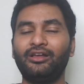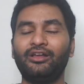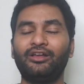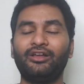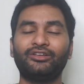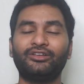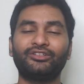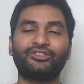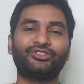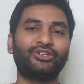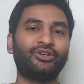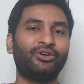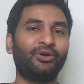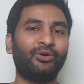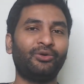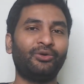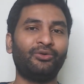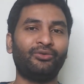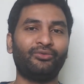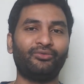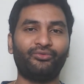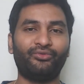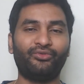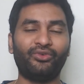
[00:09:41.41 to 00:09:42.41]
So
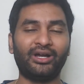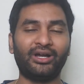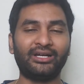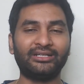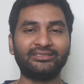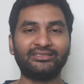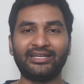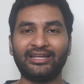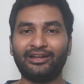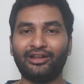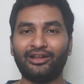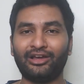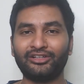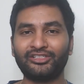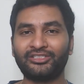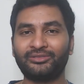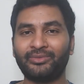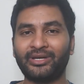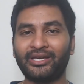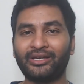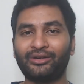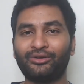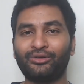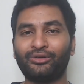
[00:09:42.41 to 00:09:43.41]
once I launched my
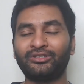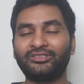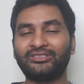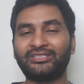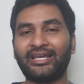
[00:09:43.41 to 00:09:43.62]
course,